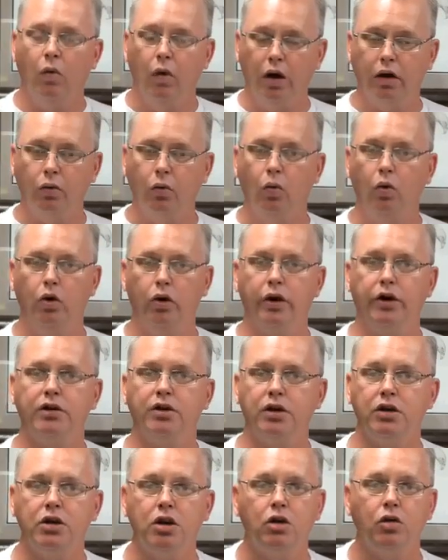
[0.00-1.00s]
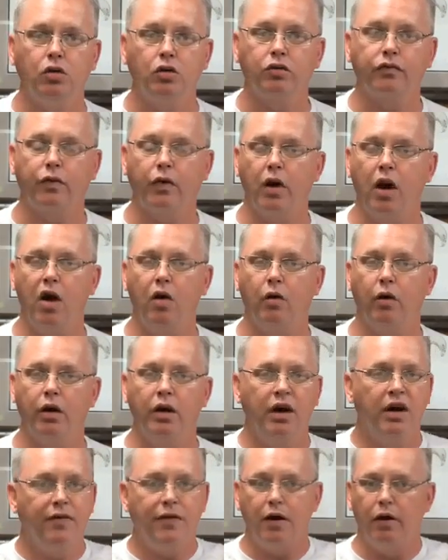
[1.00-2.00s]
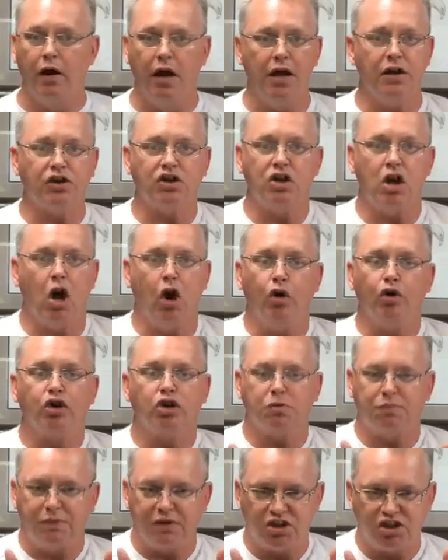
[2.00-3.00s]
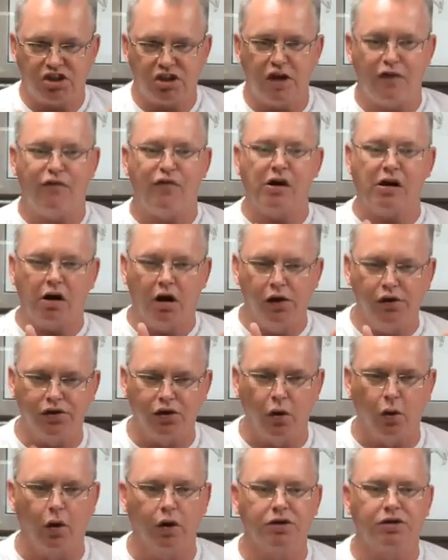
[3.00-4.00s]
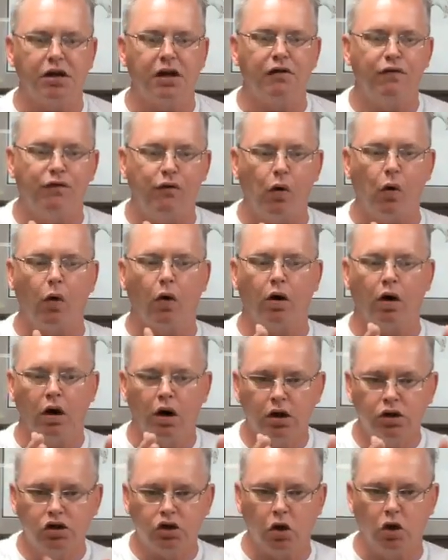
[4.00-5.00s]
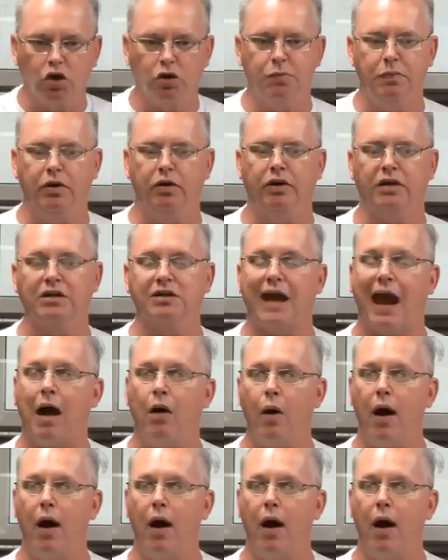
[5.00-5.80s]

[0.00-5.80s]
what wood to use for Noah. There is no specific authority for church buildings.